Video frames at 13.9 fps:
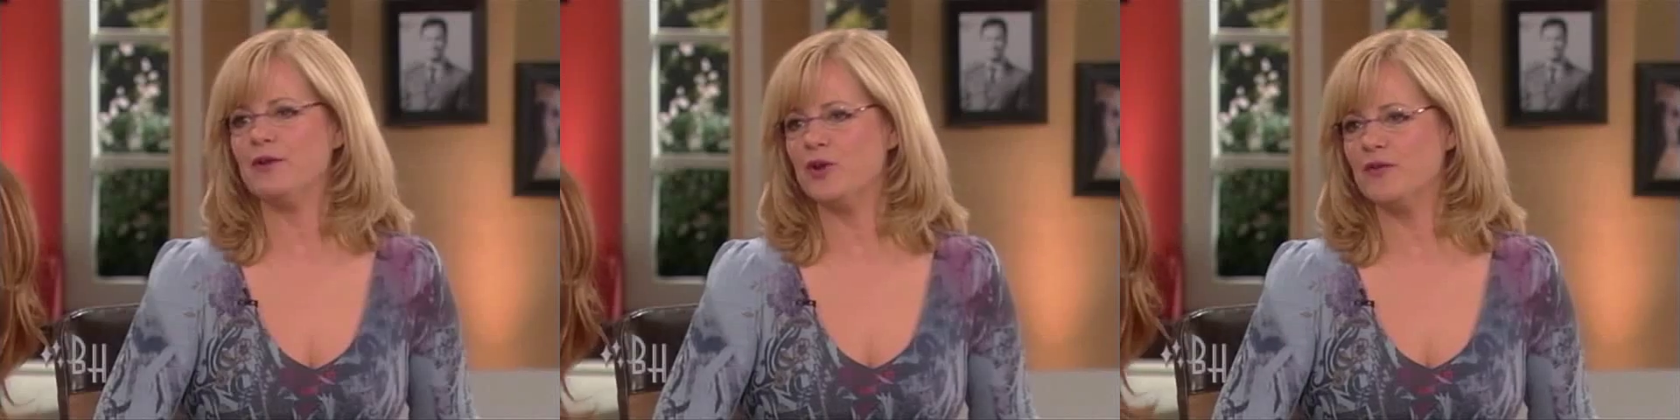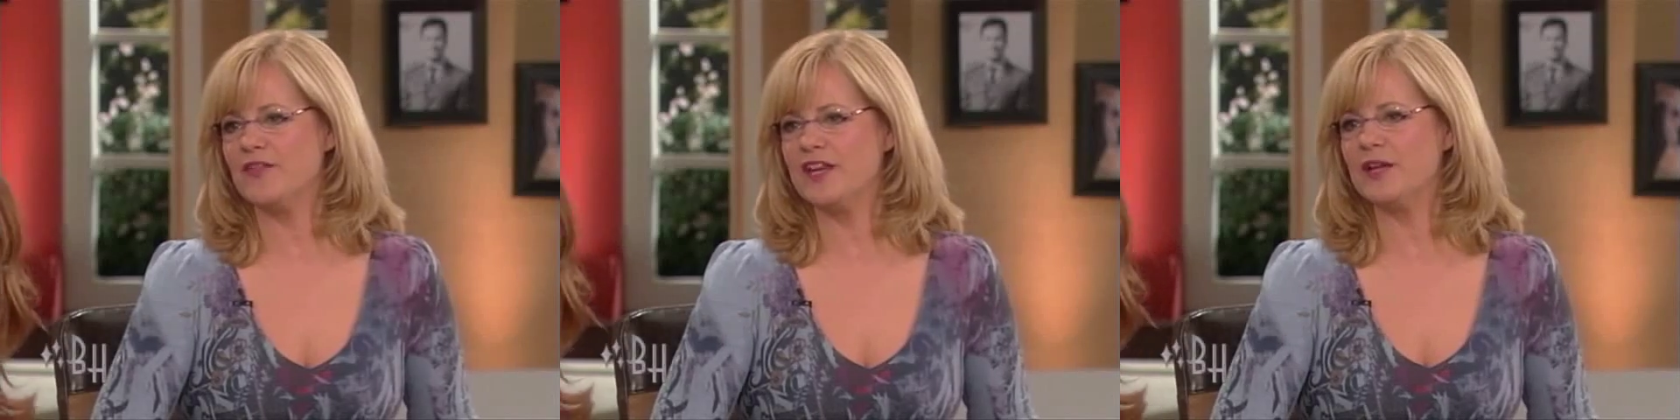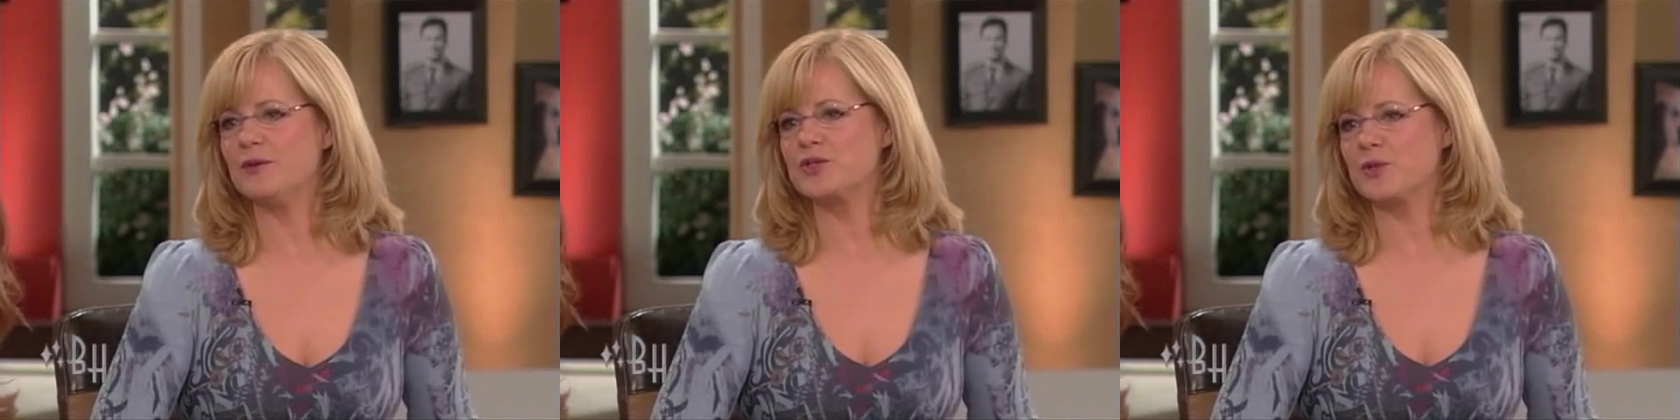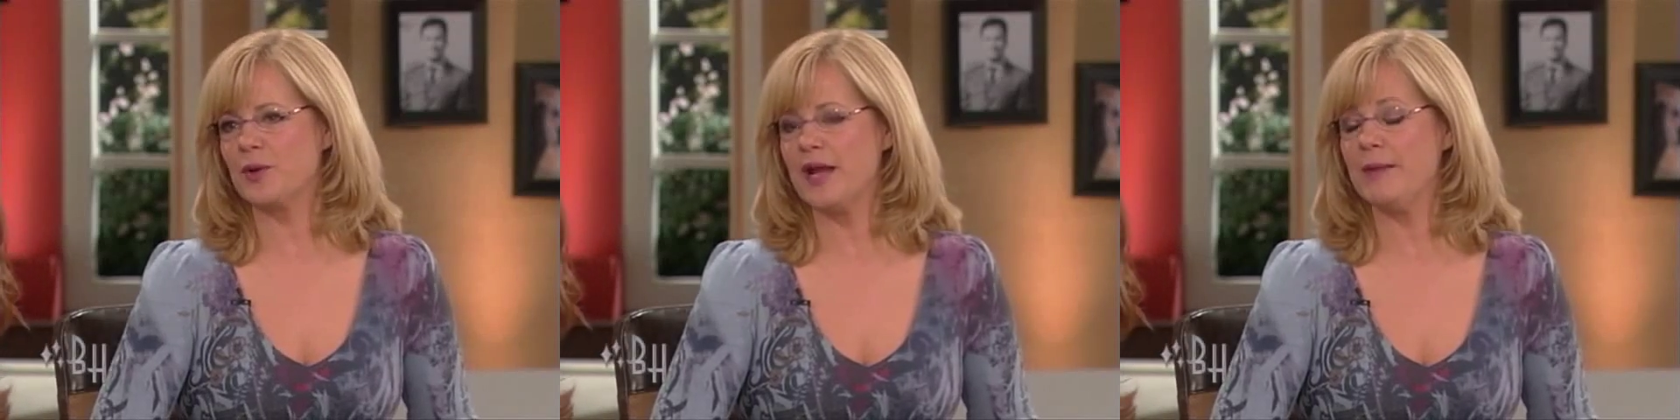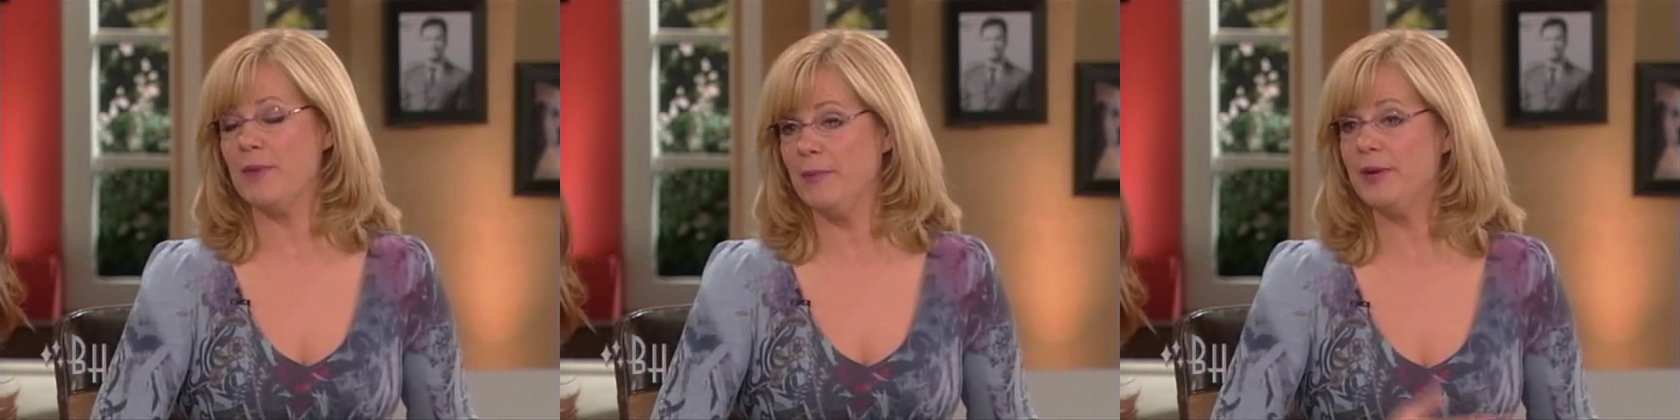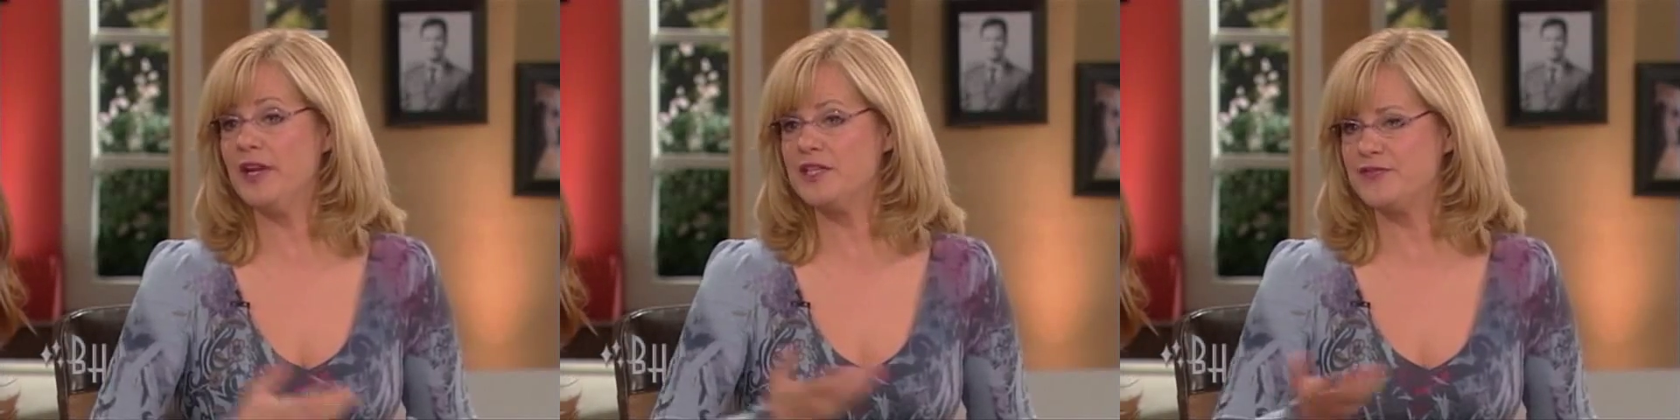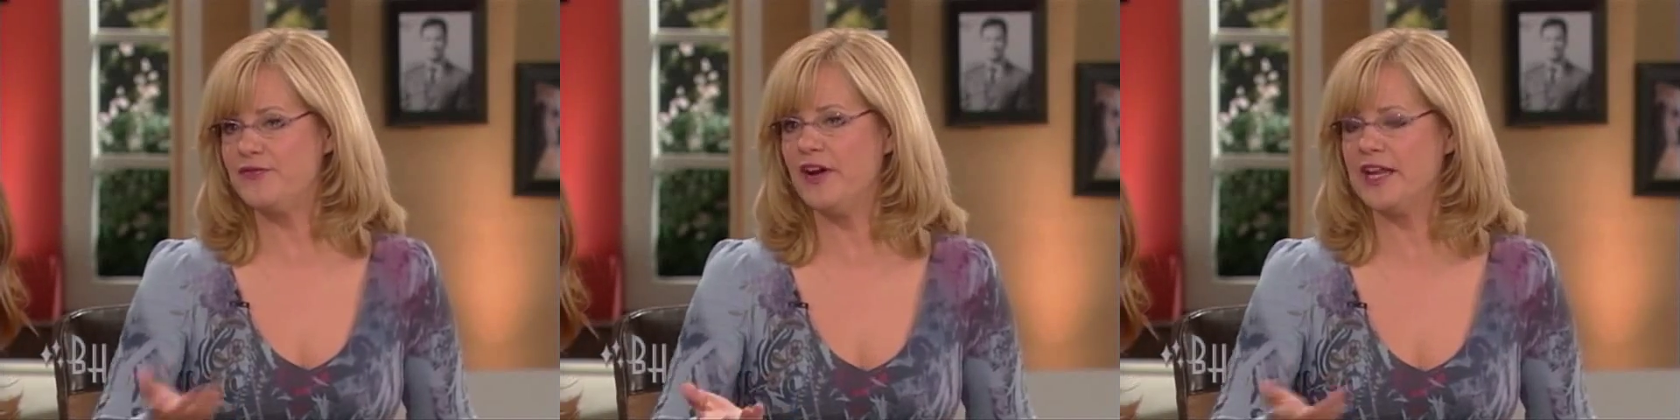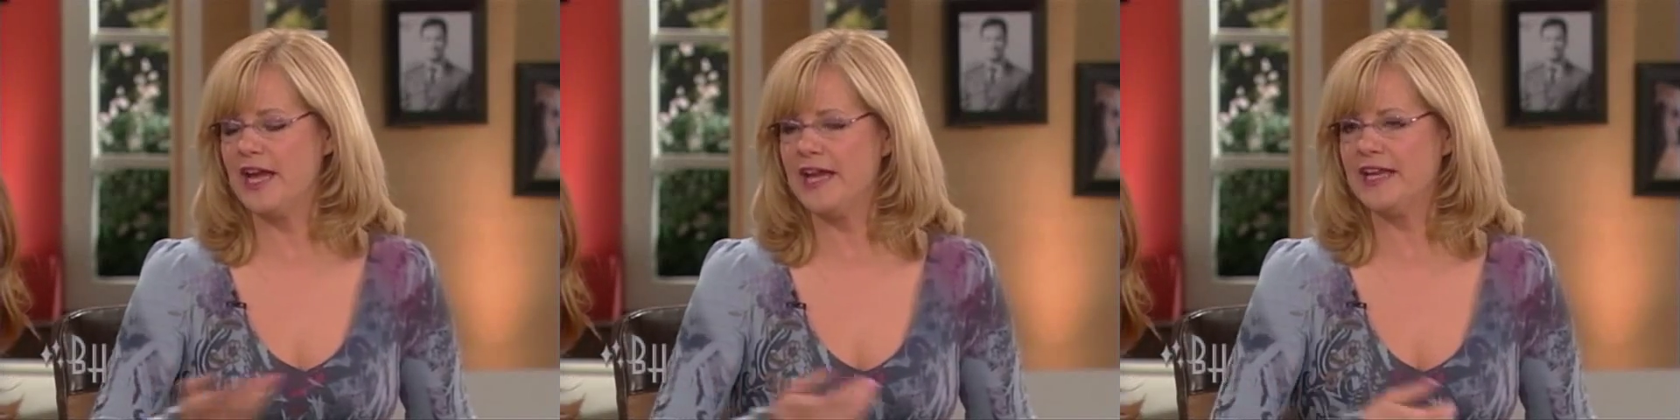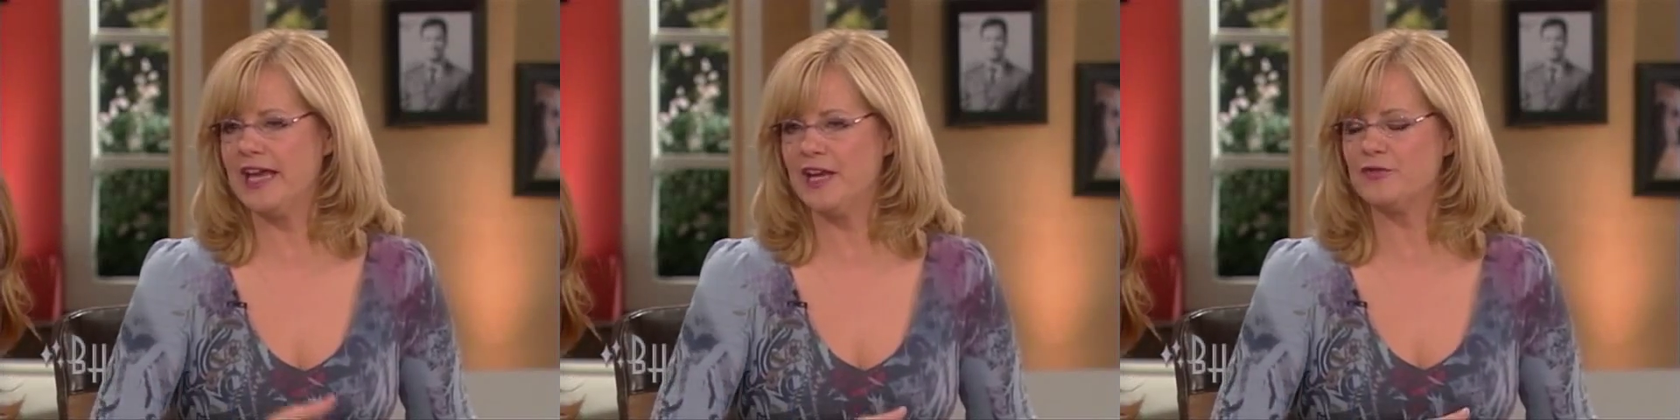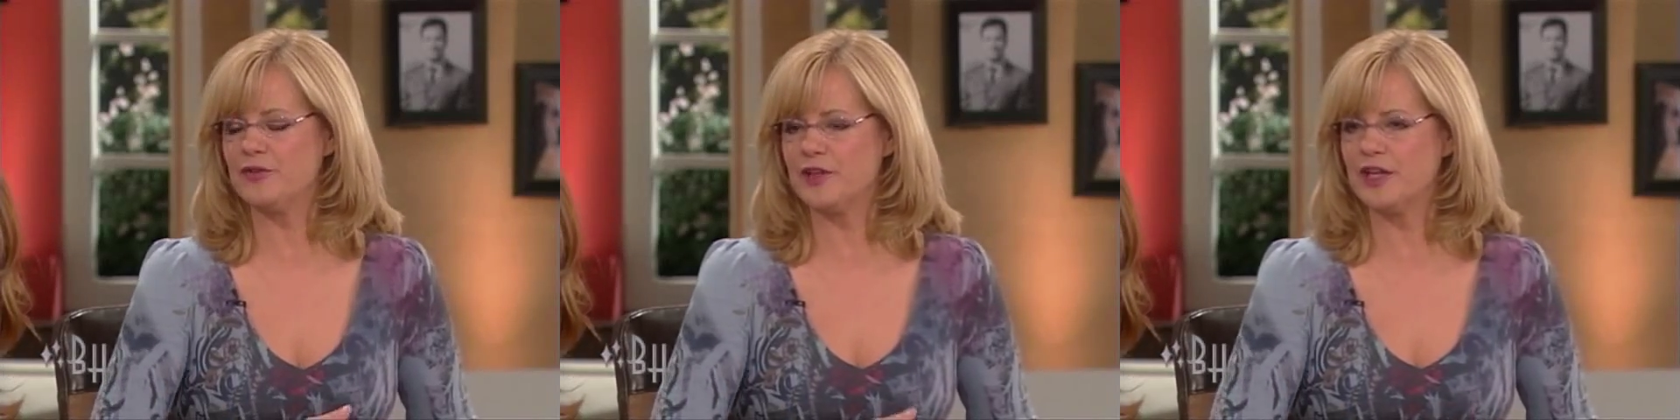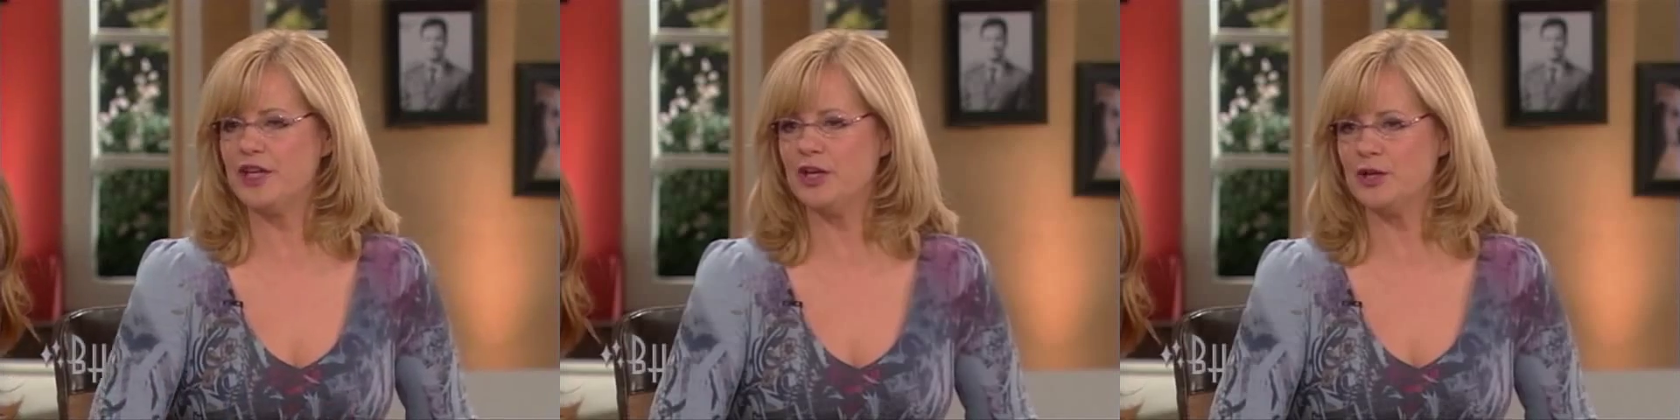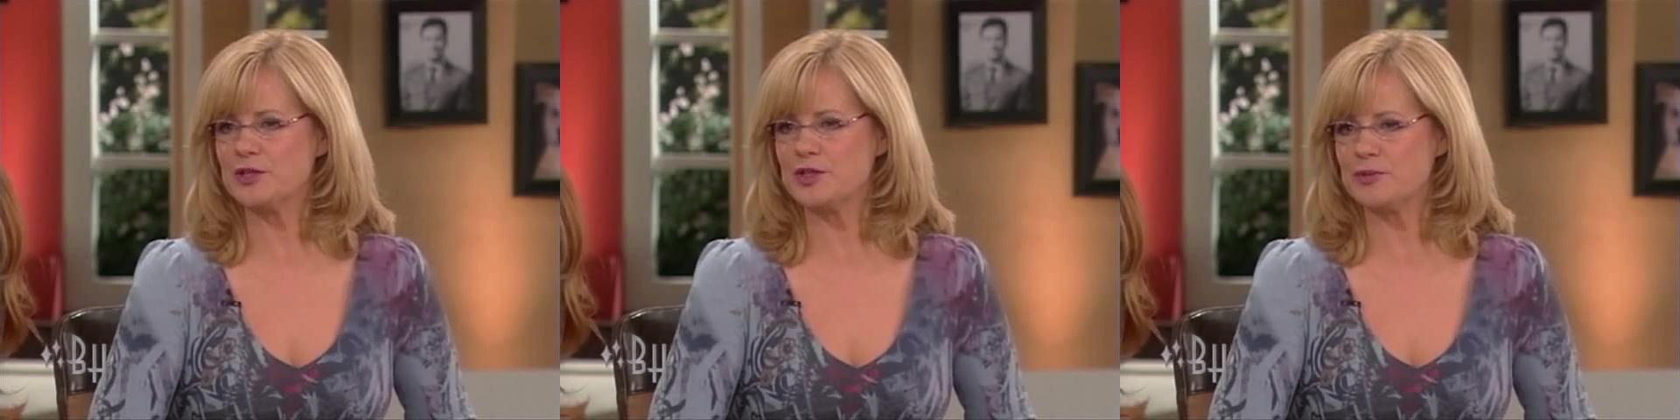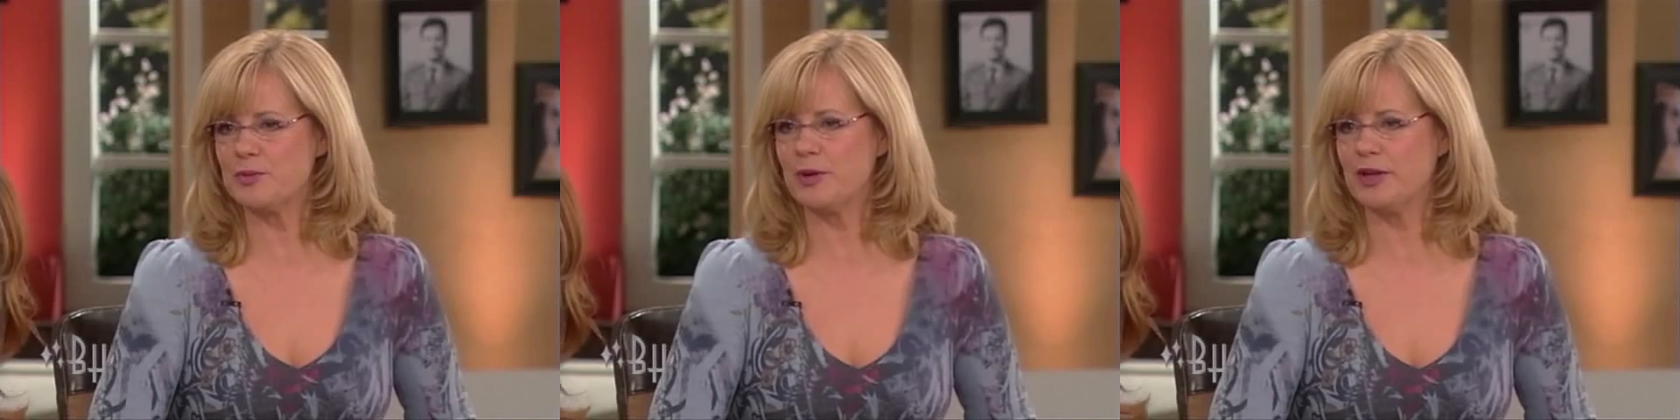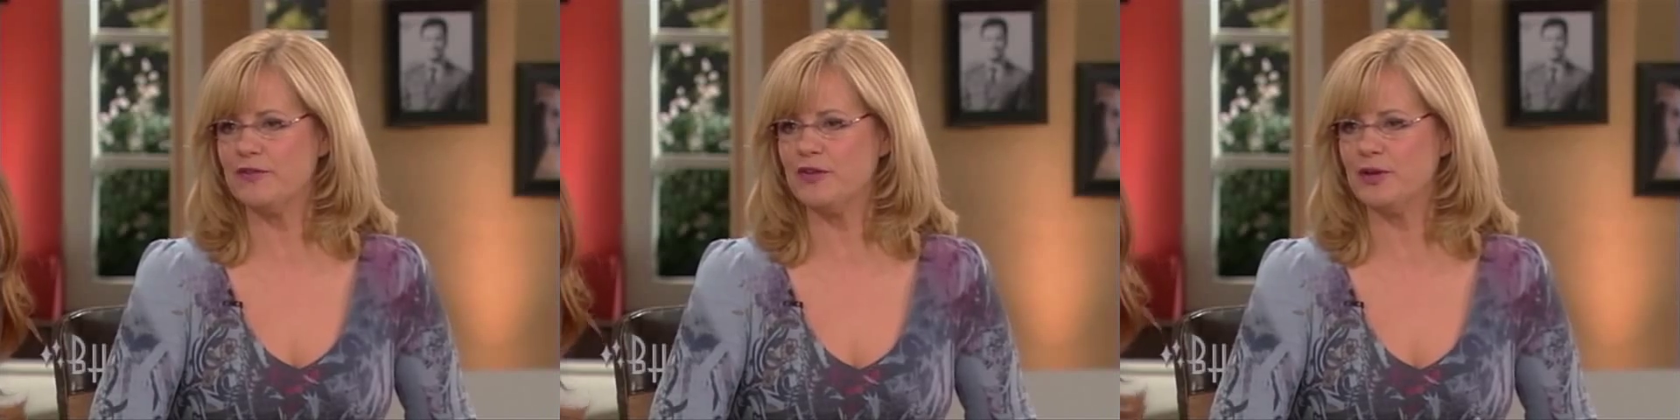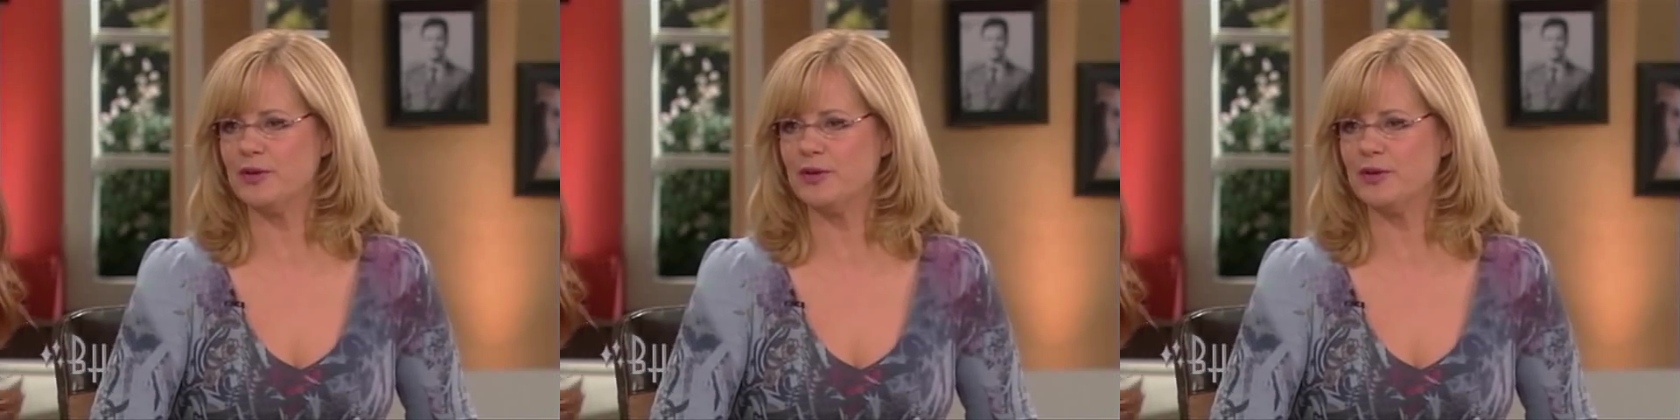don't know if it equals grandma, but it's funny. I get it for the character's point of view.